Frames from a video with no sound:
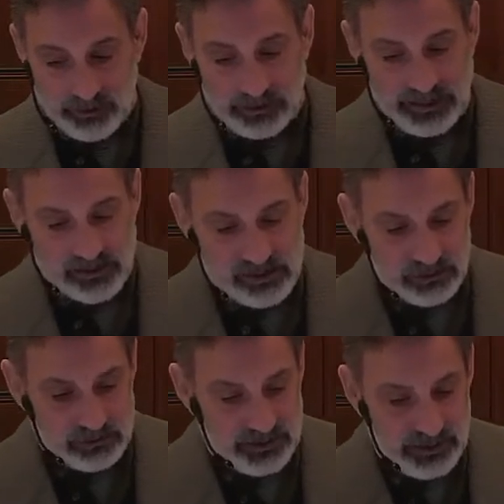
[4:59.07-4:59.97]
Okay,
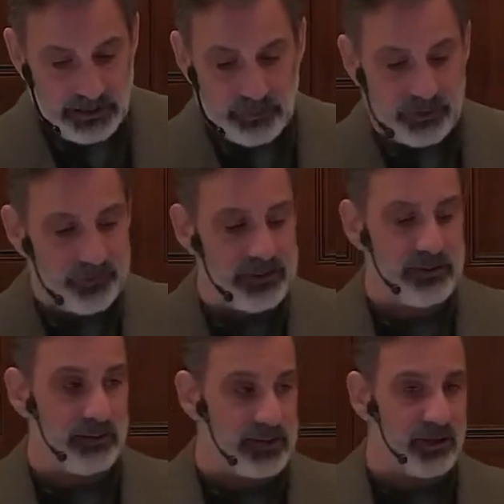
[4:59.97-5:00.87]
so today we're going
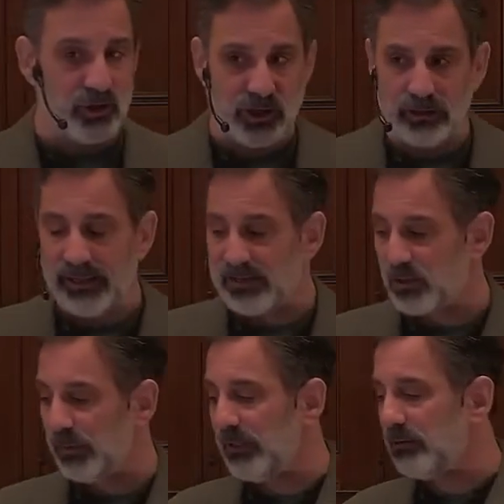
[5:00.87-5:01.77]
to, as I shared
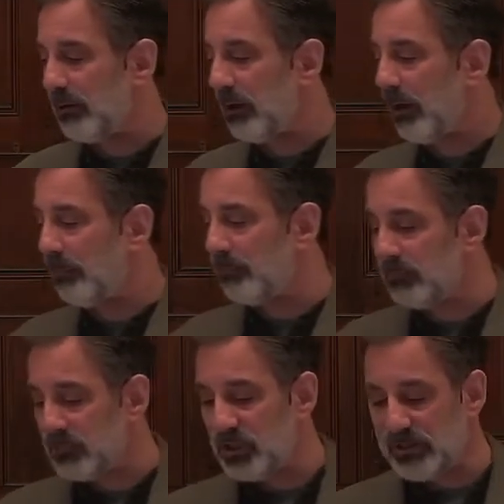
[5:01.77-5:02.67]
last week, um,
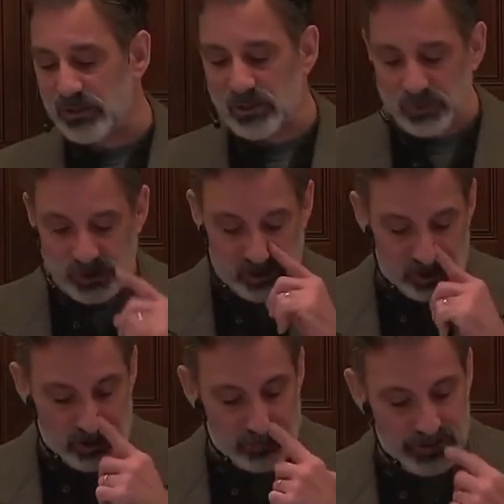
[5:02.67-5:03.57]
Jesus was
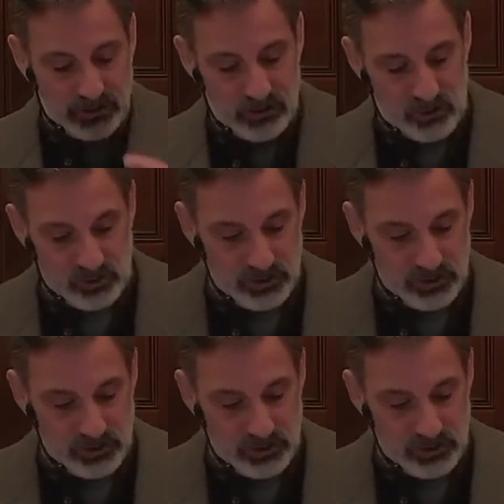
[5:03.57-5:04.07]
speaking to